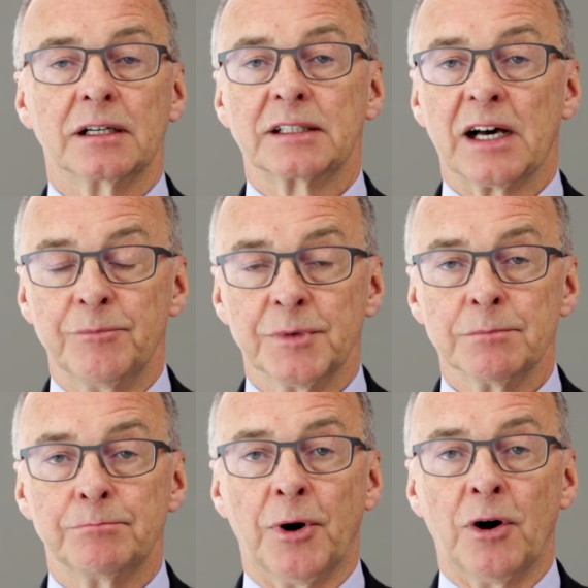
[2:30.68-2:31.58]

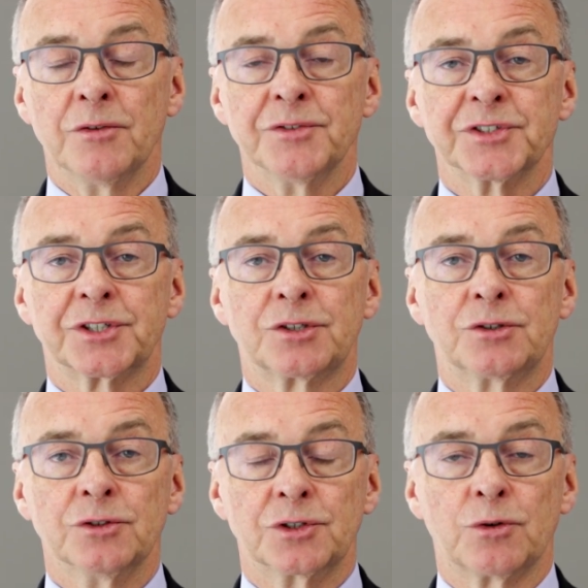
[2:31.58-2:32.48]
Government bonds,
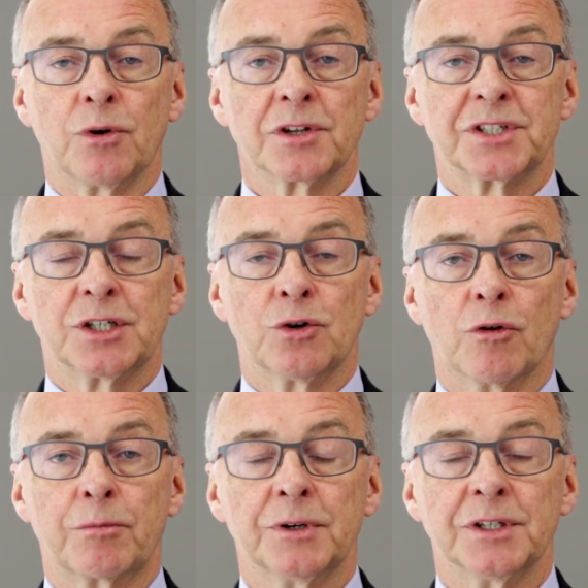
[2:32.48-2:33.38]
good quality
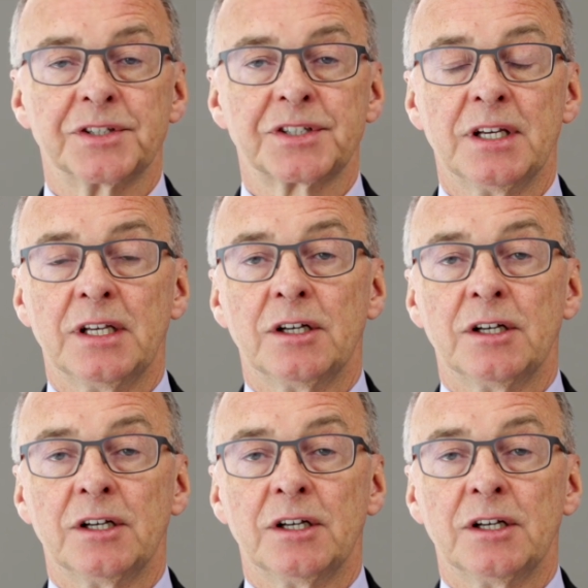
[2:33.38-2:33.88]
corporates.